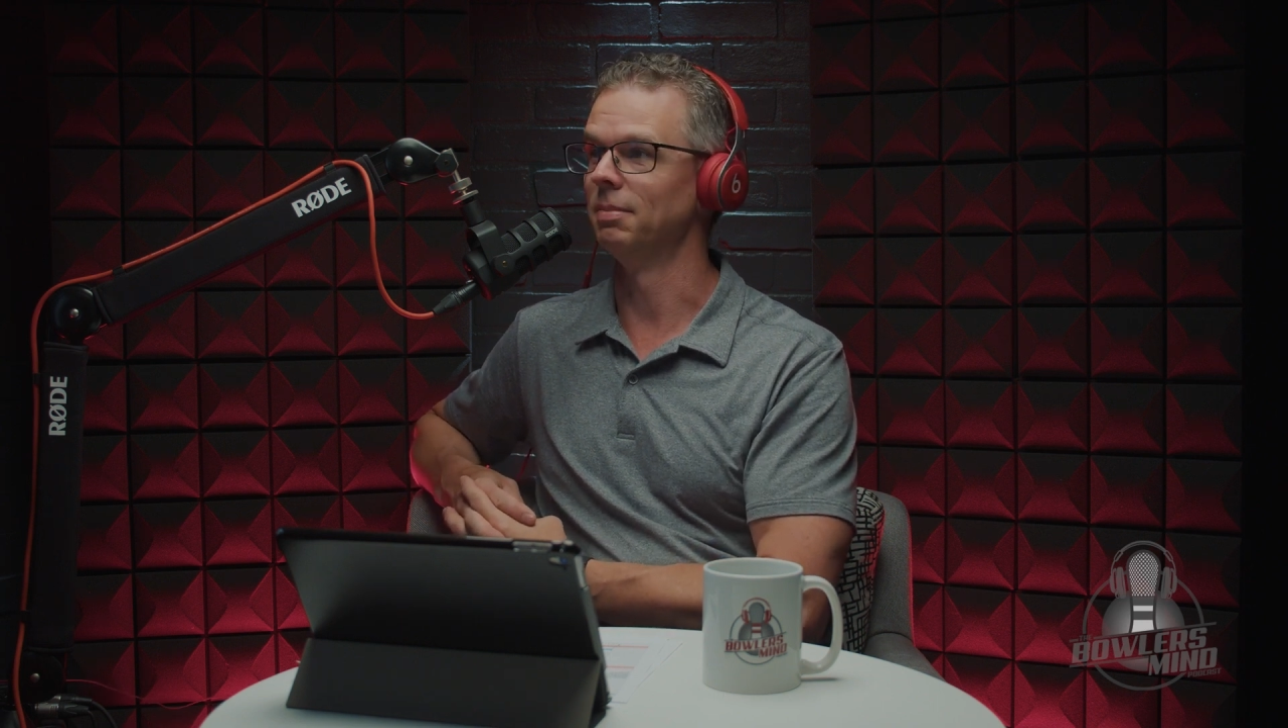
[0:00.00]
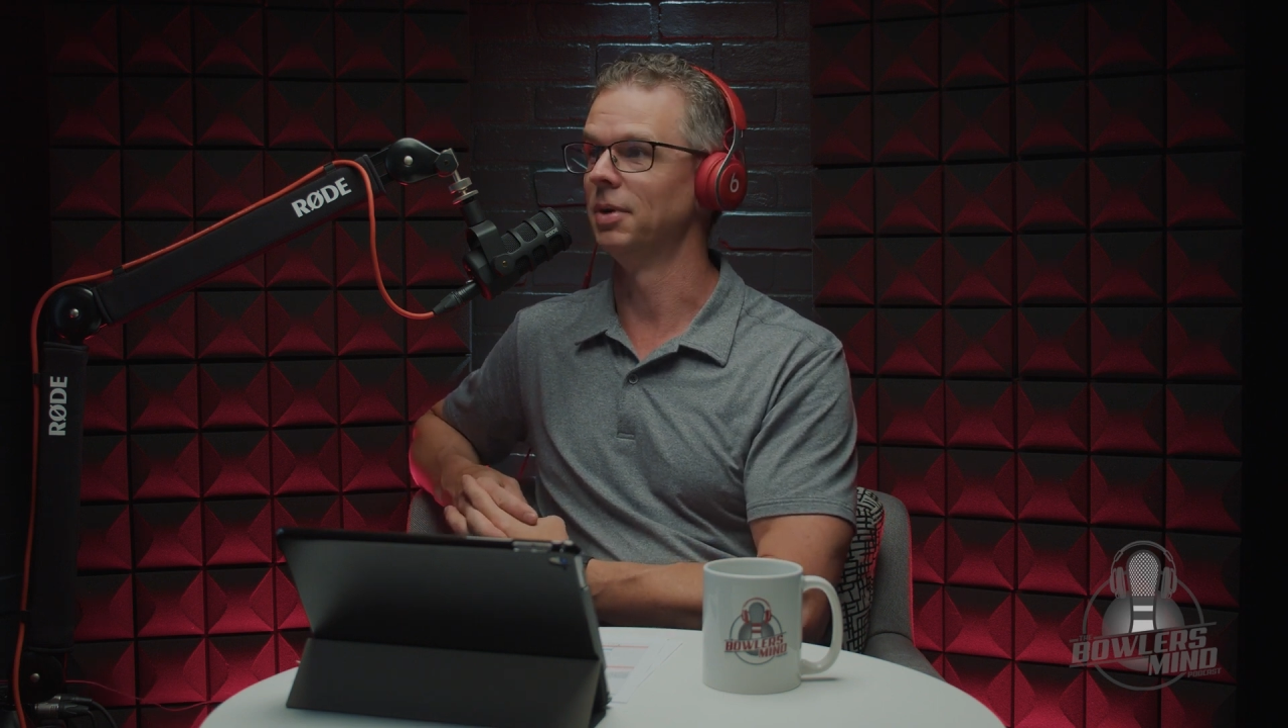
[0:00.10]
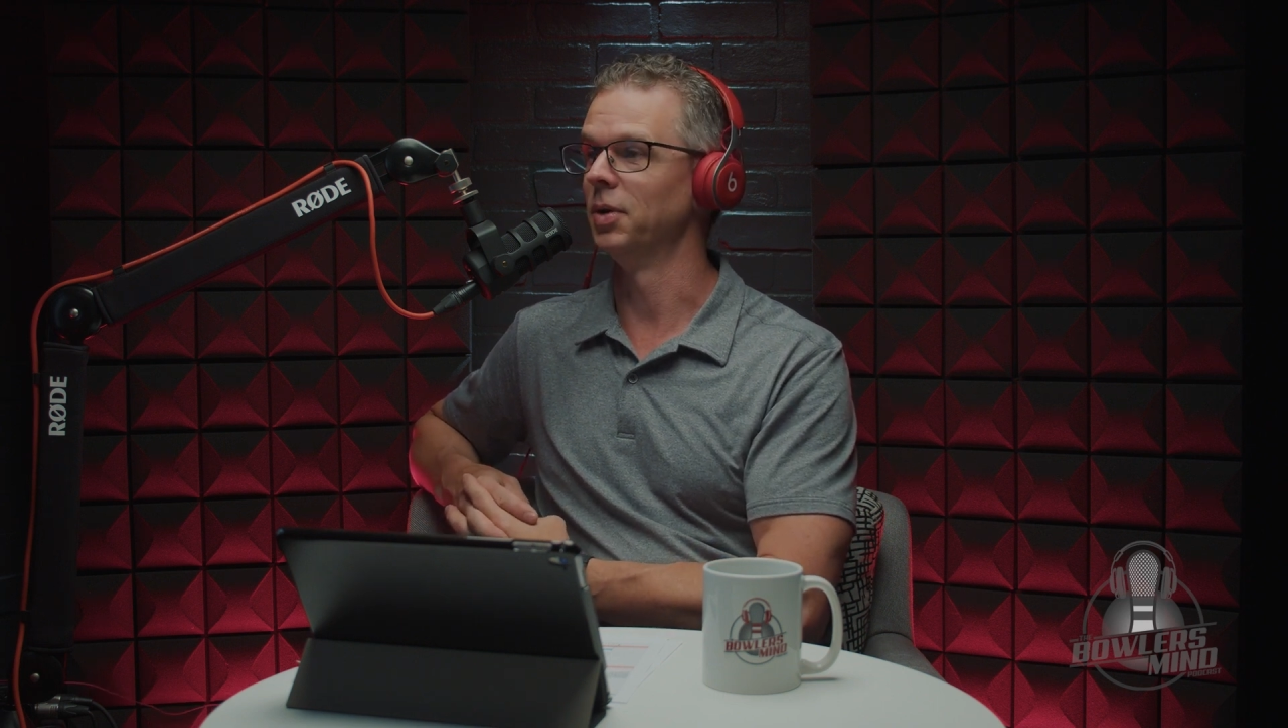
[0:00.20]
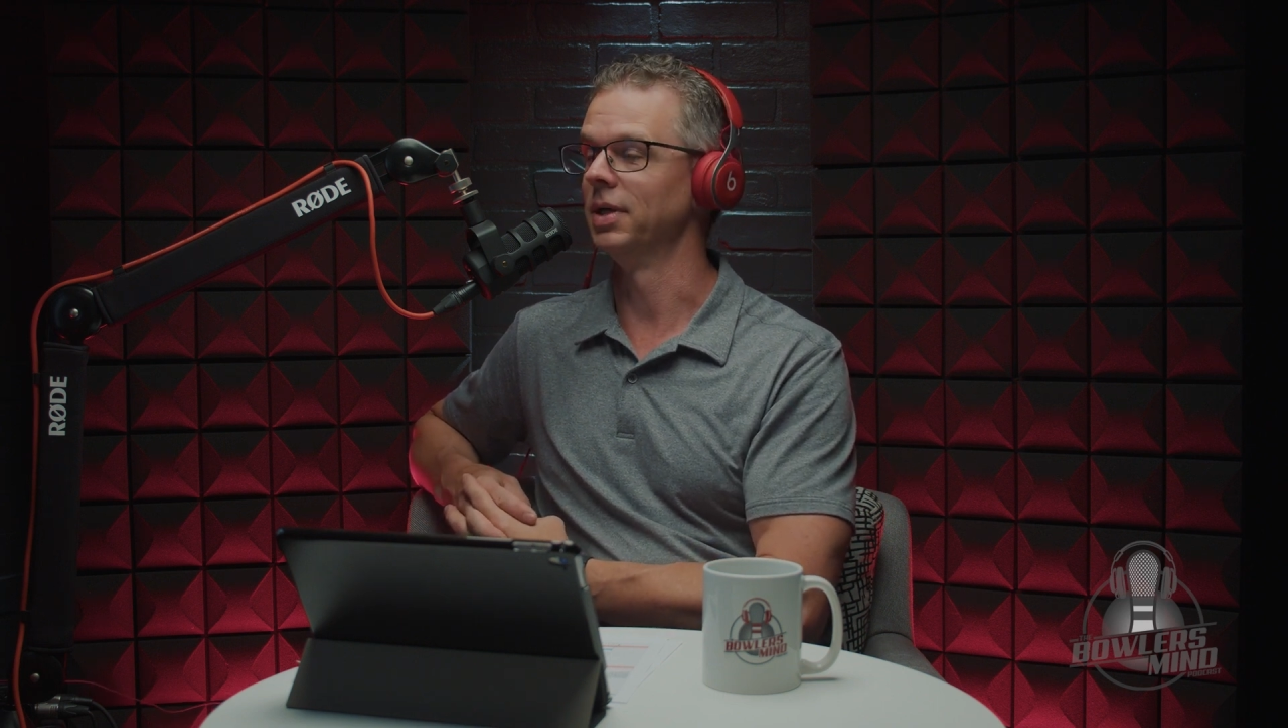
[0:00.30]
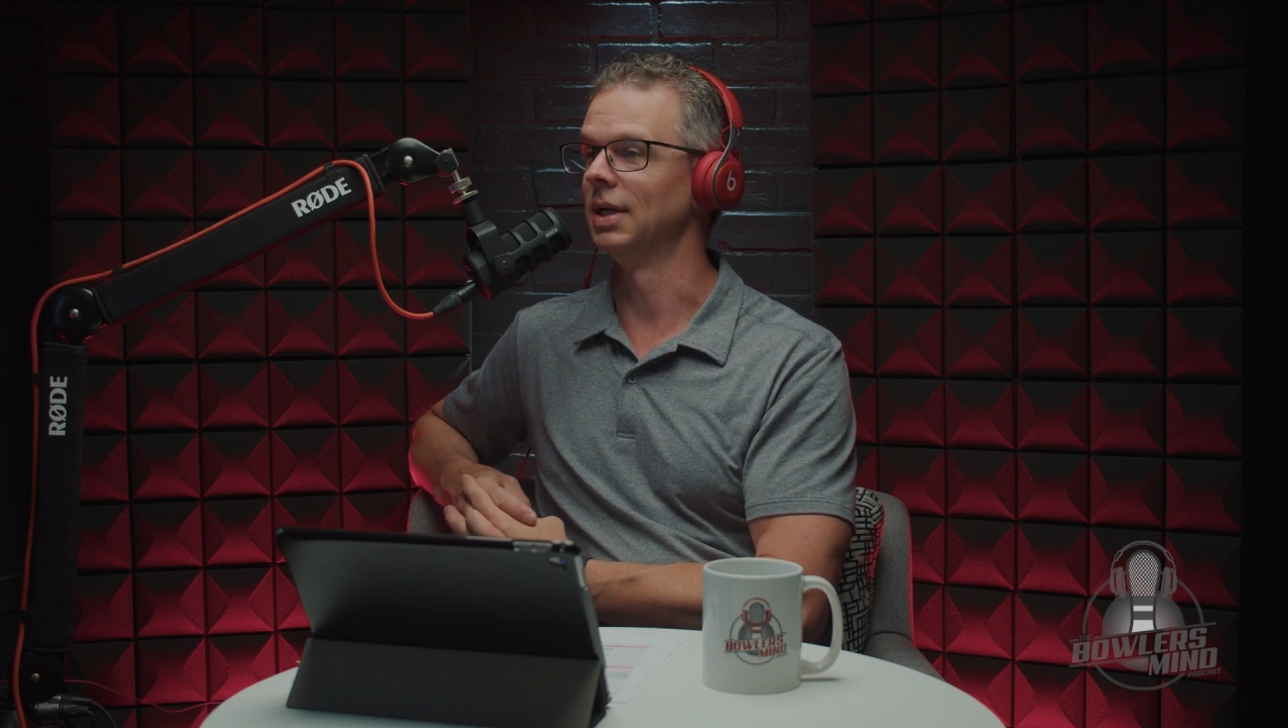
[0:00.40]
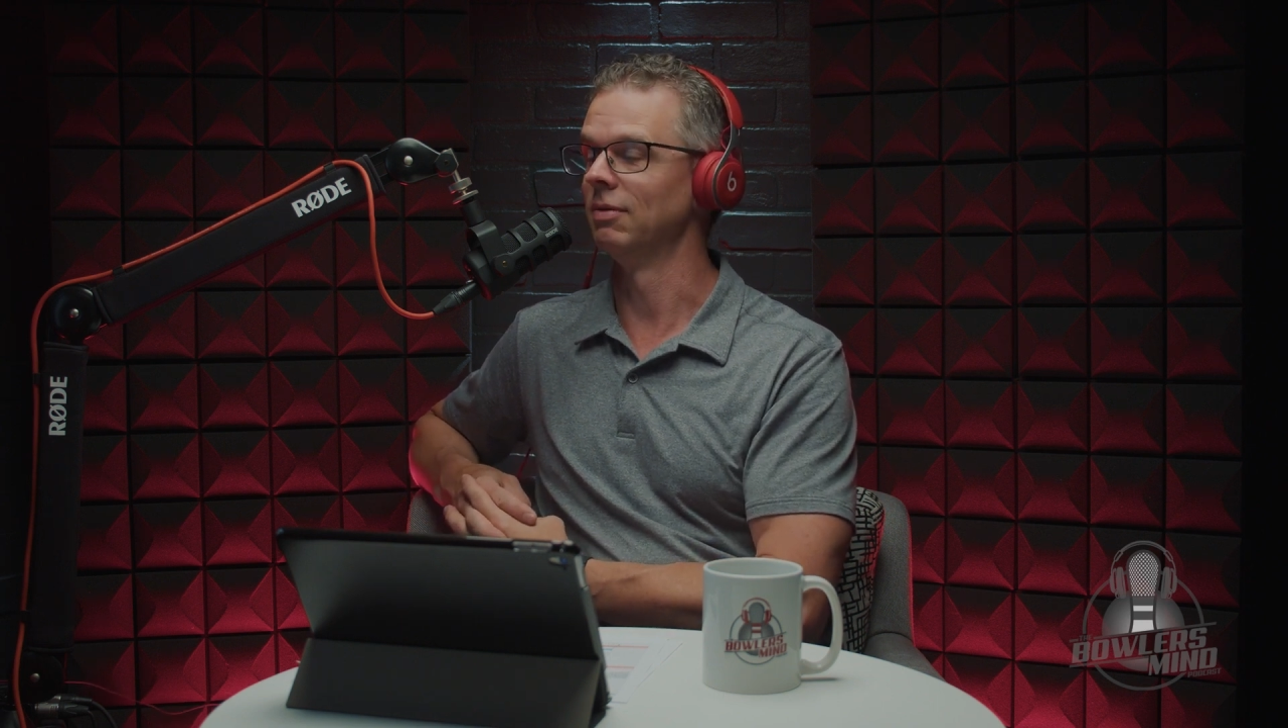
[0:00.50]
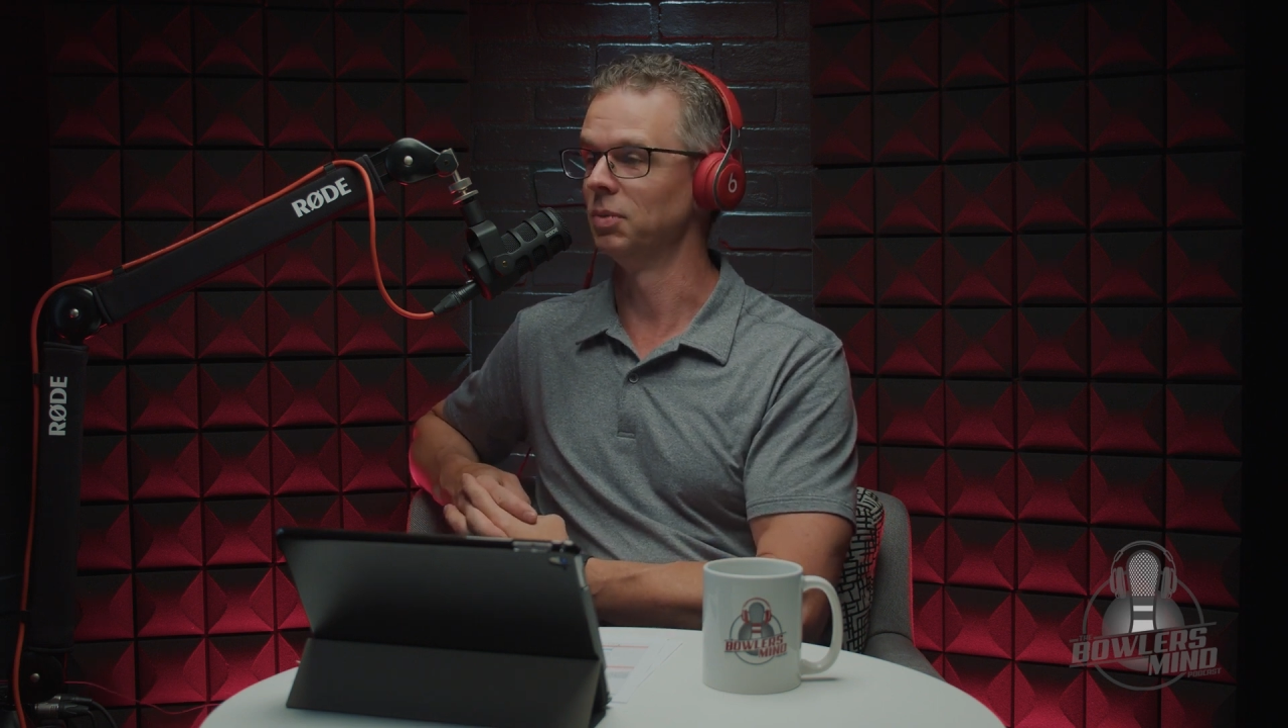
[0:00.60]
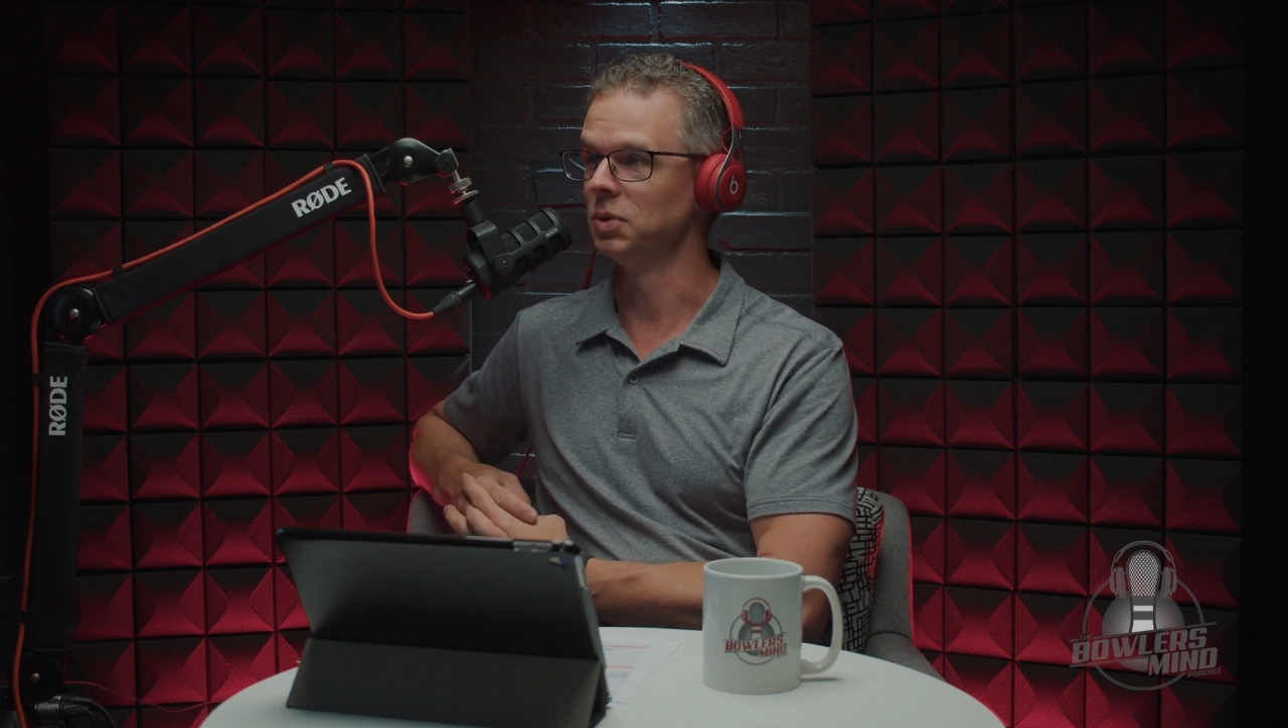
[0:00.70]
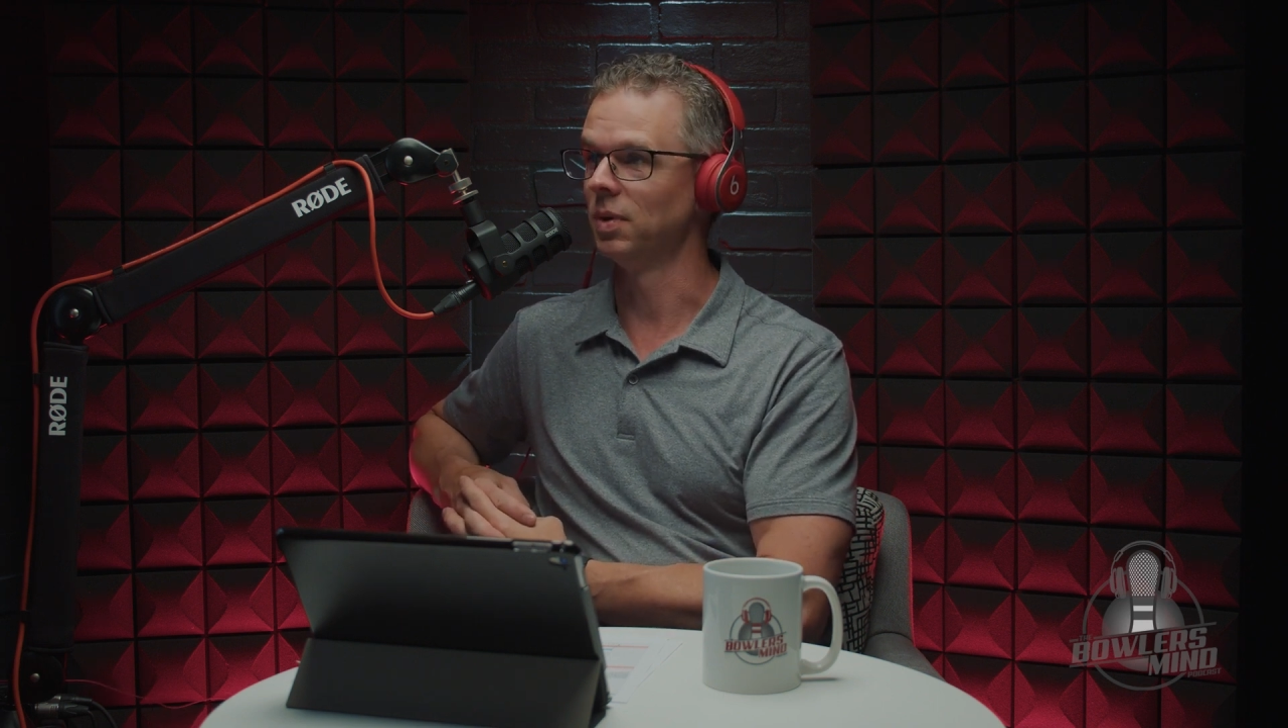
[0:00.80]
bowling and everyone's